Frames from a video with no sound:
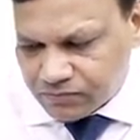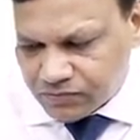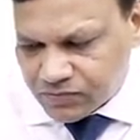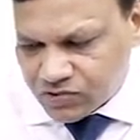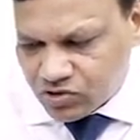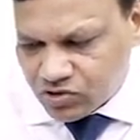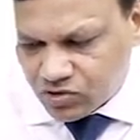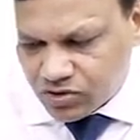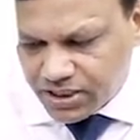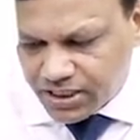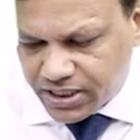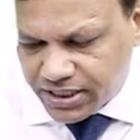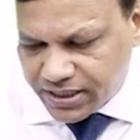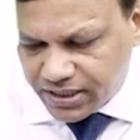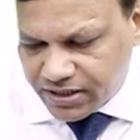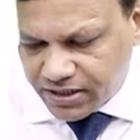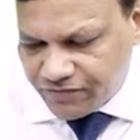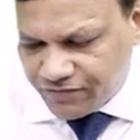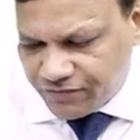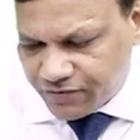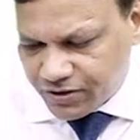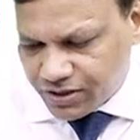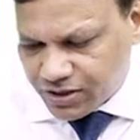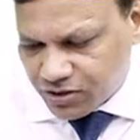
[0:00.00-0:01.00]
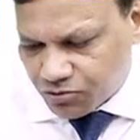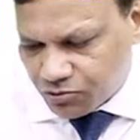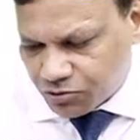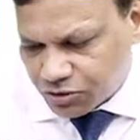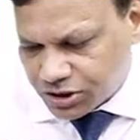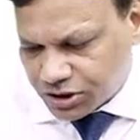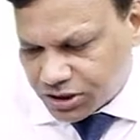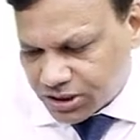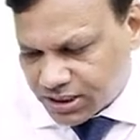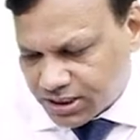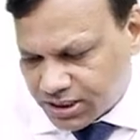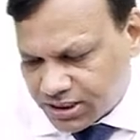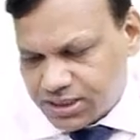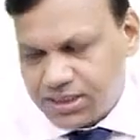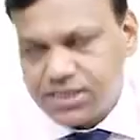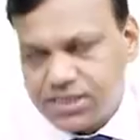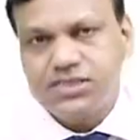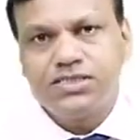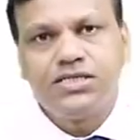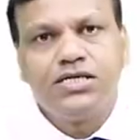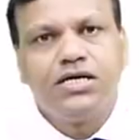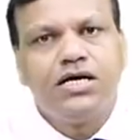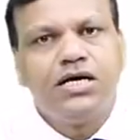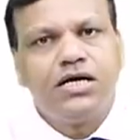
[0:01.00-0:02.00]
So read carefully. The question
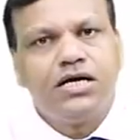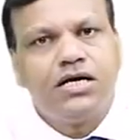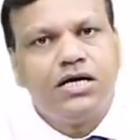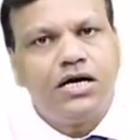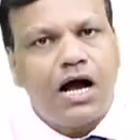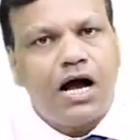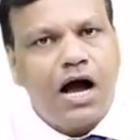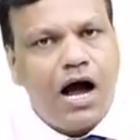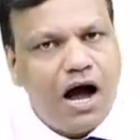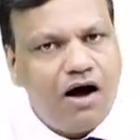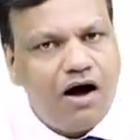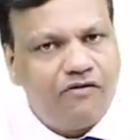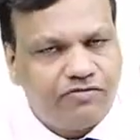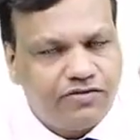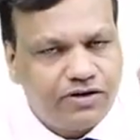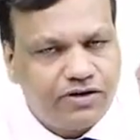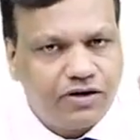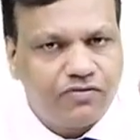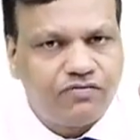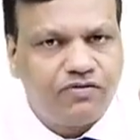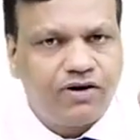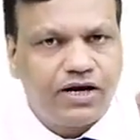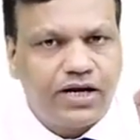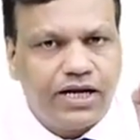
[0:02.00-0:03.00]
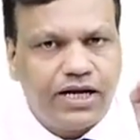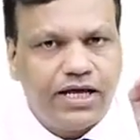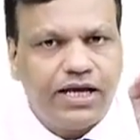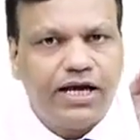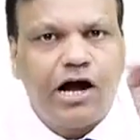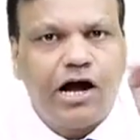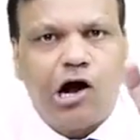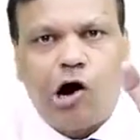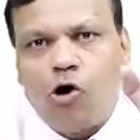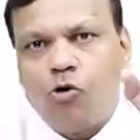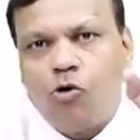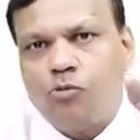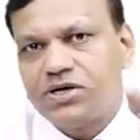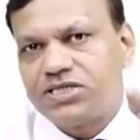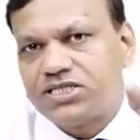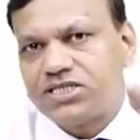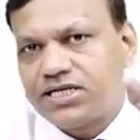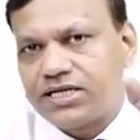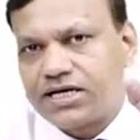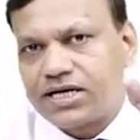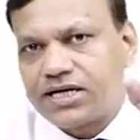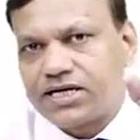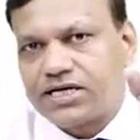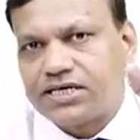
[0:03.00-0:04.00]
is, after 1 day, how much
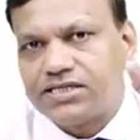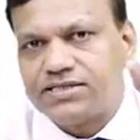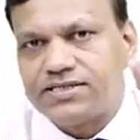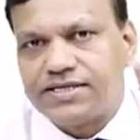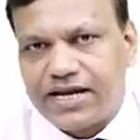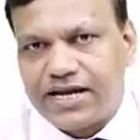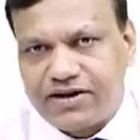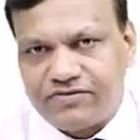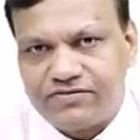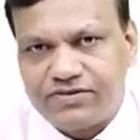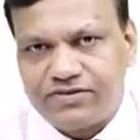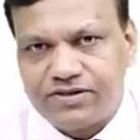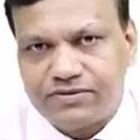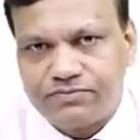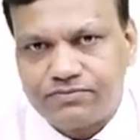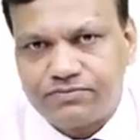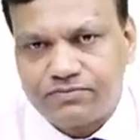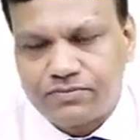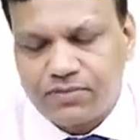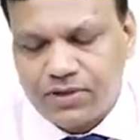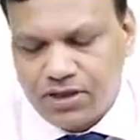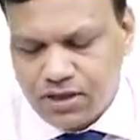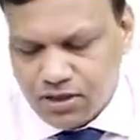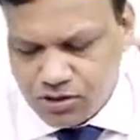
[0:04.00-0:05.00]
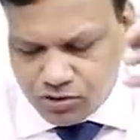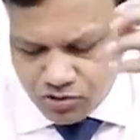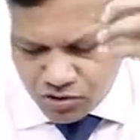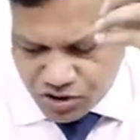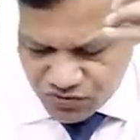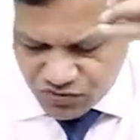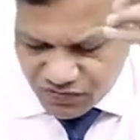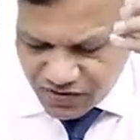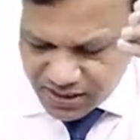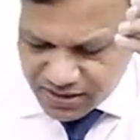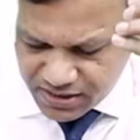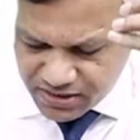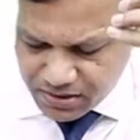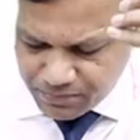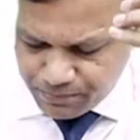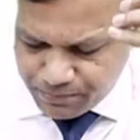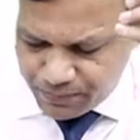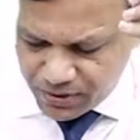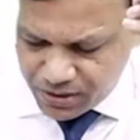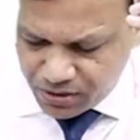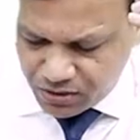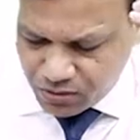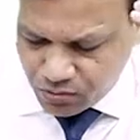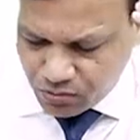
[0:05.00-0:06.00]
drug is left? So it's very
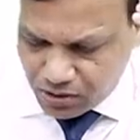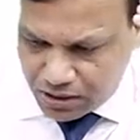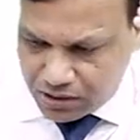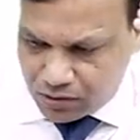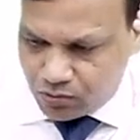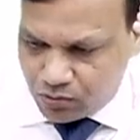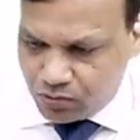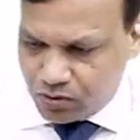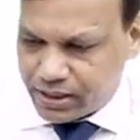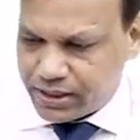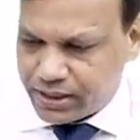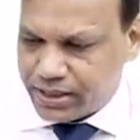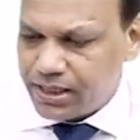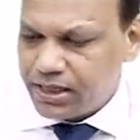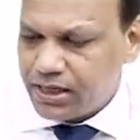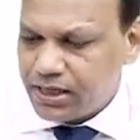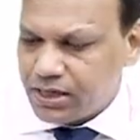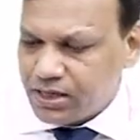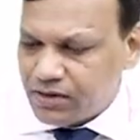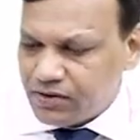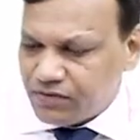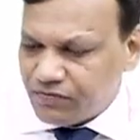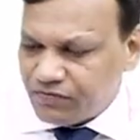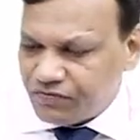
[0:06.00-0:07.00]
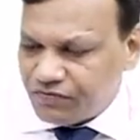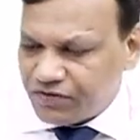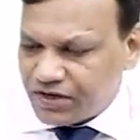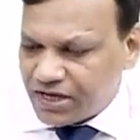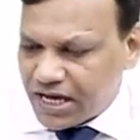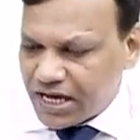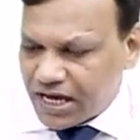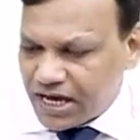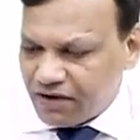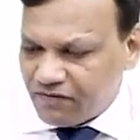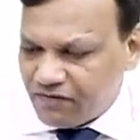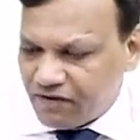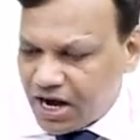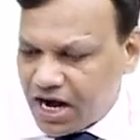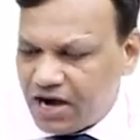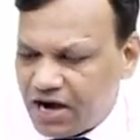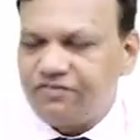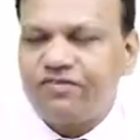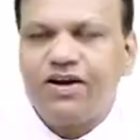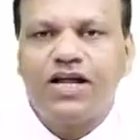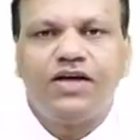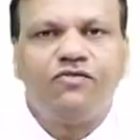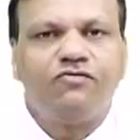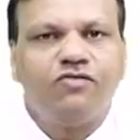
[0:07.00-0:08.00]
simple to calculate. We have
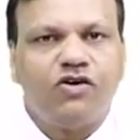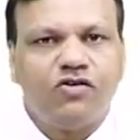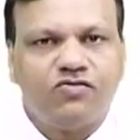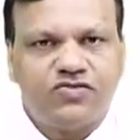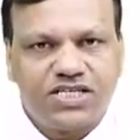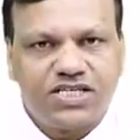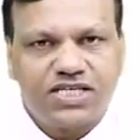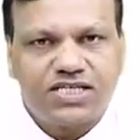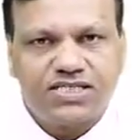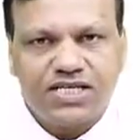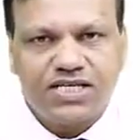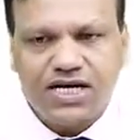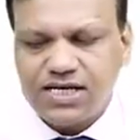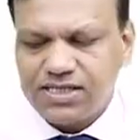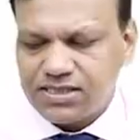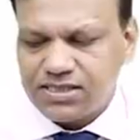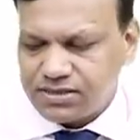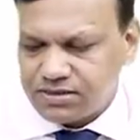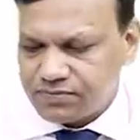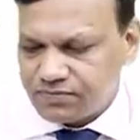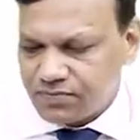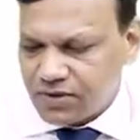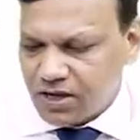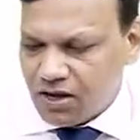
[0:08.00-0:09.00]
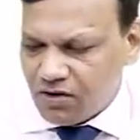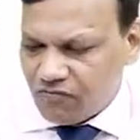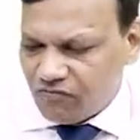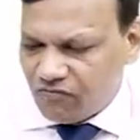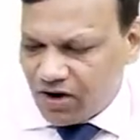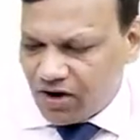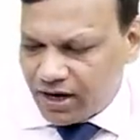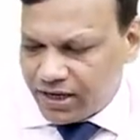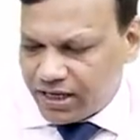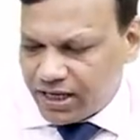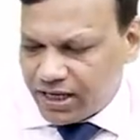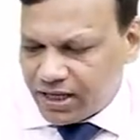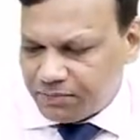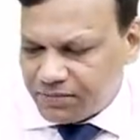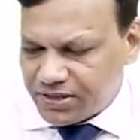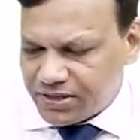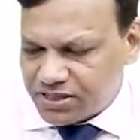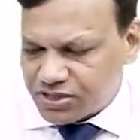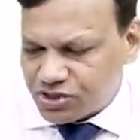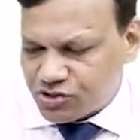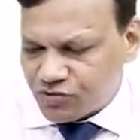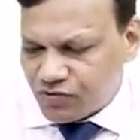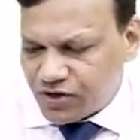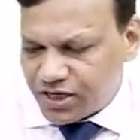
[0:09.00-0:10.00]
half-life of 6 hours. 1 day
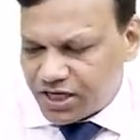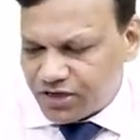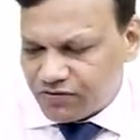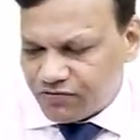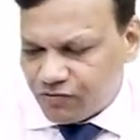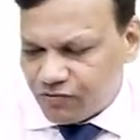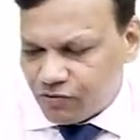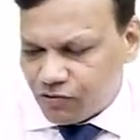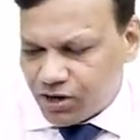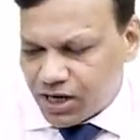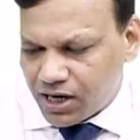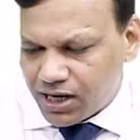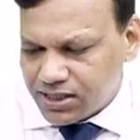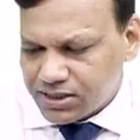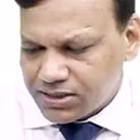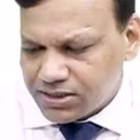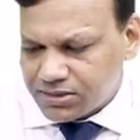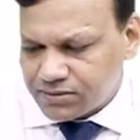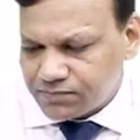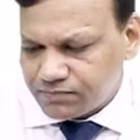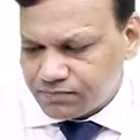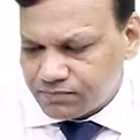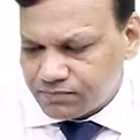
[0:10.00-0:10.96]
means 24 hours.